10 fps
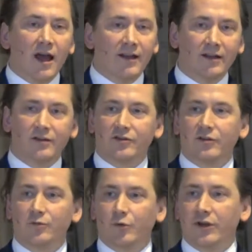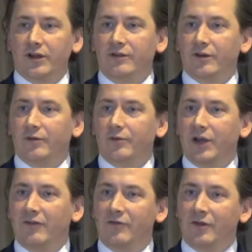That does not work either.
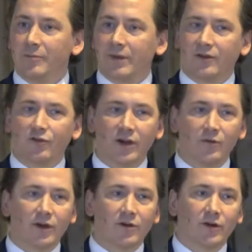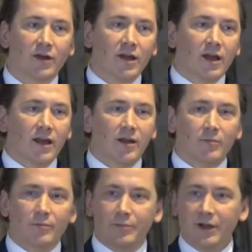We have a very bad track record
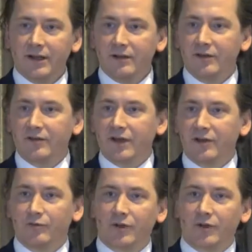in building these states.